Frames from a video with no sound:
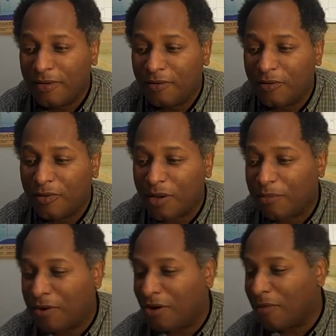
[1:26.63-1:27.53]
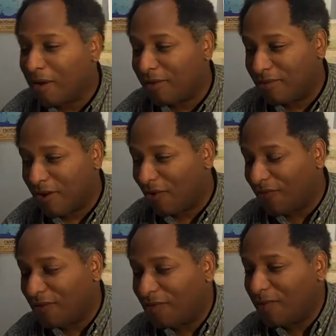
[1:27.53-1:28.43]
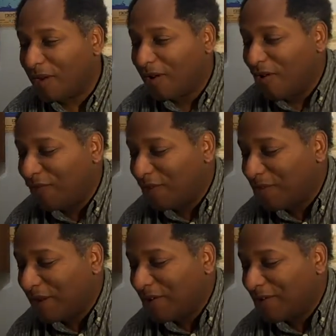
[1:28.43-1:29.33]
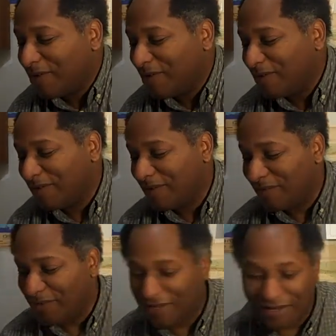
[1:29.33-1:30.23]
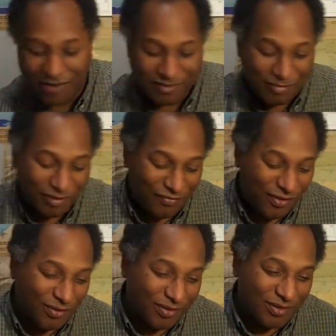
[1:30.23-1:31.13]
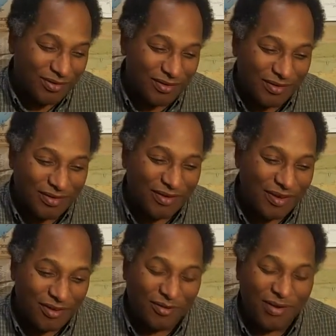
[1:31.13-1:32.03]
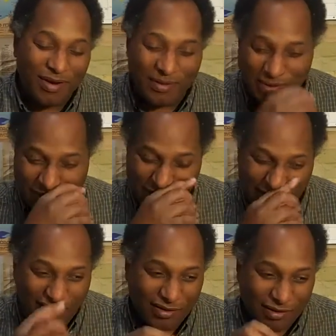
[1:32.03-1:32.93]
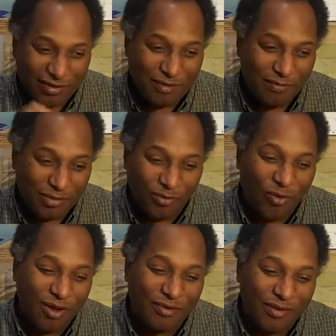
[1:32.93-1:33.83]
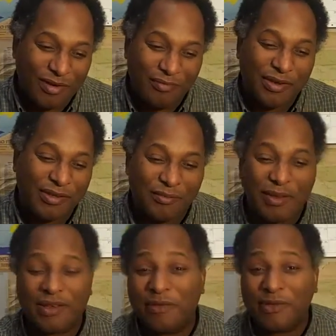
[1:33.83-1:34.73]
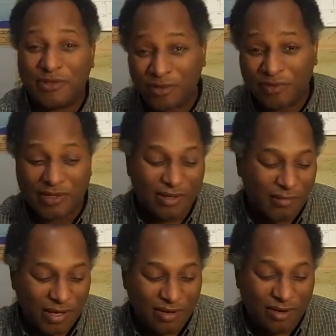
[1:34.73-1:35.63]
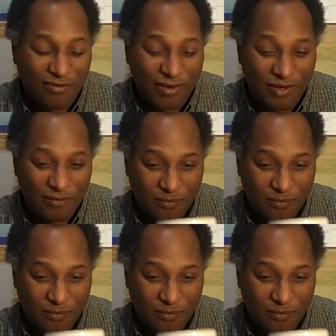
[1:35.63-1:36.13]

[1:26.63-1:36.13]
When I put all my coffee through my coffee maker and everything else, put the filter, the grounds and everything else, put the water in there, press the button, I'm assuming it's going to make coffee.